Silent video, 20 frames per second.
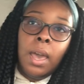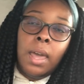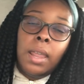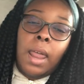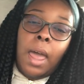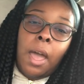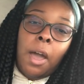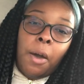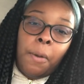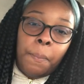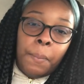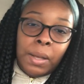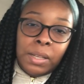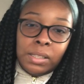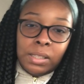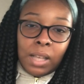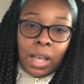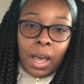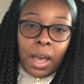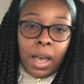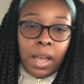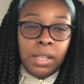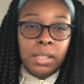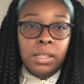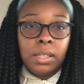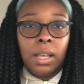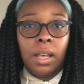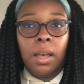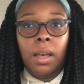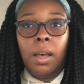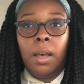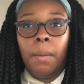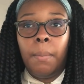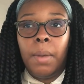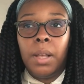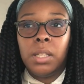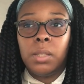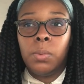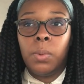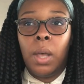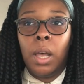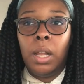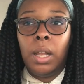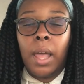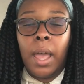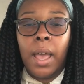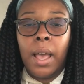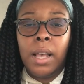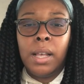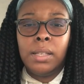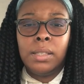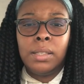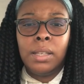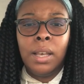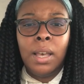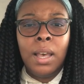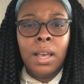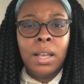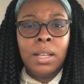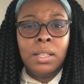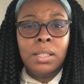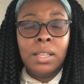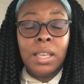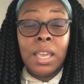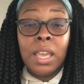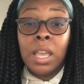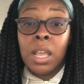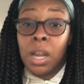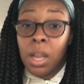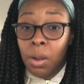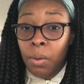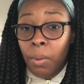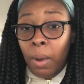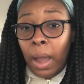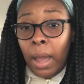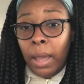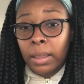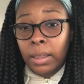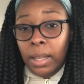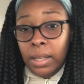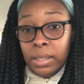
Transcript: That helped my sides, as well as eating right.